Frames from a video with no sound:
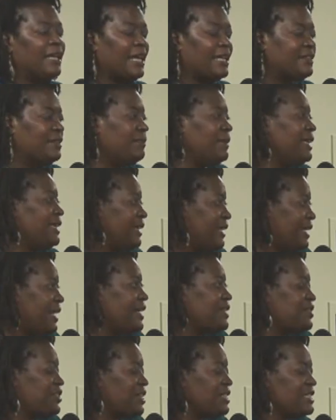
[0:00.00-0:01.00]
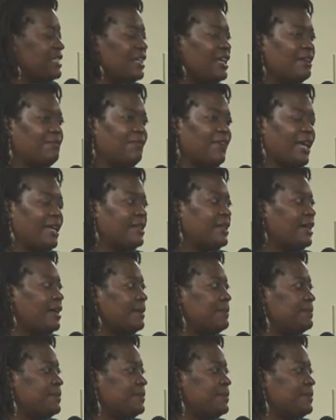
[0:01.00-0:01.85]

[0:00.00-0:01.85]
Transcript: like the meeting that I just left at